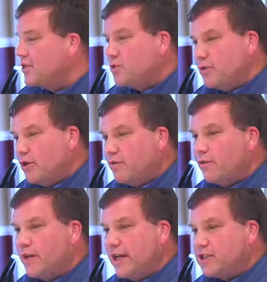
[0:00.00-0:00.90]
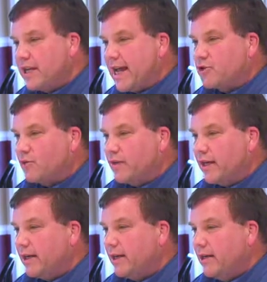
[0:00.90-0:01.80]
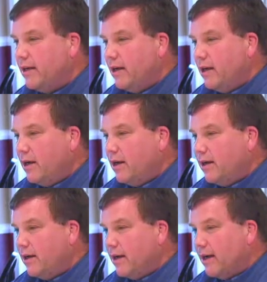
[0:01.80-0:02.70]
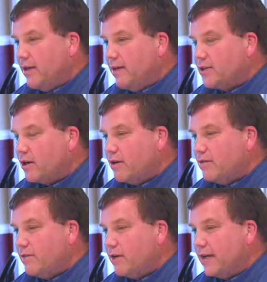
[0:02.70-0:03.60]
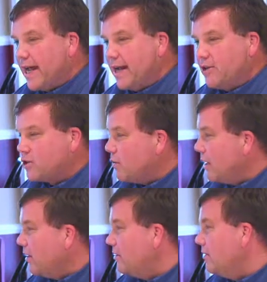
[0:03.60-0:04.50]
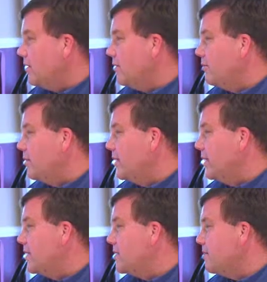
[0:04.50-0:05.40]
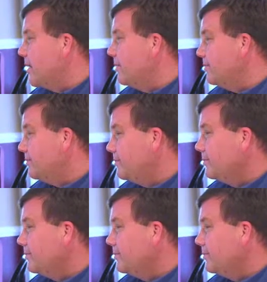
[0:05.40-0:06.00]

It's a beautiful thing, it's a natural thing. Uh, it's hard for a dad to swallow, it, it really is, but